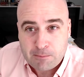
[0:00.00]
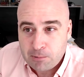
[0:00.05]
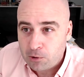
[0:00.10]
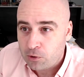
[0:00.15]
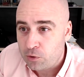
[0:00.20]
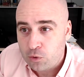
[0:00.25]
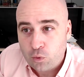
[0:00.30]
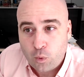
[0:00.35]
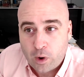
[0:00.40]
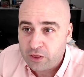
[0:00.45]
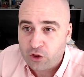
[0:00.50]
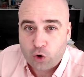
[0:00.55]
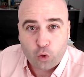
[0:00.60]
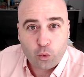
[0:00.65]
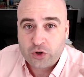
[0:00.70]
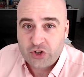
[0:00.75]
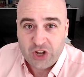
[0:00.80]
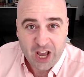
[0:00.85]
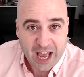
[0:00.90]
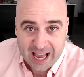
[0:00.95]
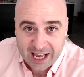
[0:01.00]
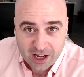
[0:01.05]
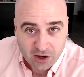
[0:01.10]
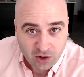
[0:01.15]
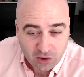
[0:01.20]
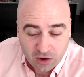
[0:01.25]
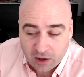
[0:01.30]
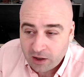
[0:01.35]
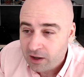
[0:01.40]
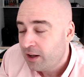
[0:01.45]
who, when there was
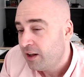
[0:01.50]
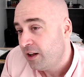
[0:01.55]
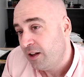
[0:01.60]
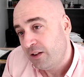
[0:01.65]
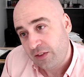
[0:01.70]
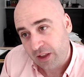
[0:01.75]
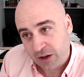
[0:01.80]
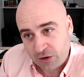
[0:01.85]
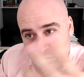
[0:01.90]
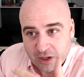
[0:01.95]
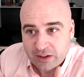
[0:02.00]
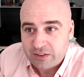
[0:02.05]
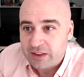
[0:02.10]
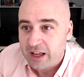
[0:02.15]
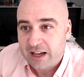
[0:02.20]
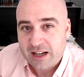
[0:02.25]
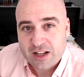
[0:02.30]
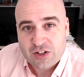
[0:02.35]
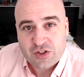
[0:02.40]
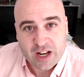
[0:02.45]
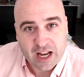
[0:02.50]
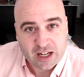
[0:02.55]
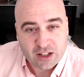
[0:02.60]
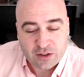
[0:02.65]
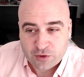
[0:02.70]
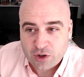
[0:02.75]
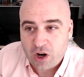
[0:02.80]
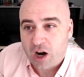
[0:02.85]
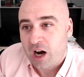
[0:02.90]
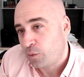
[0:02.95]
hail, they read that as an act
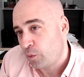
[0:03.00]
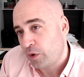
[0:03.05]
of God.